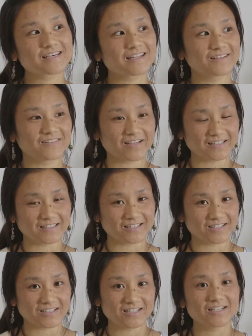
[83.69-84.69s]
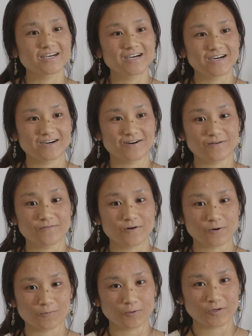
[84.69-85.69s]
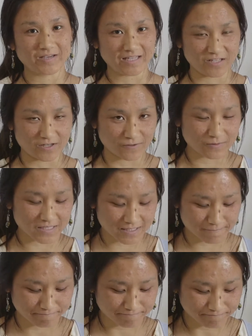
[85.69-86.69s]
likelihood of opioid use.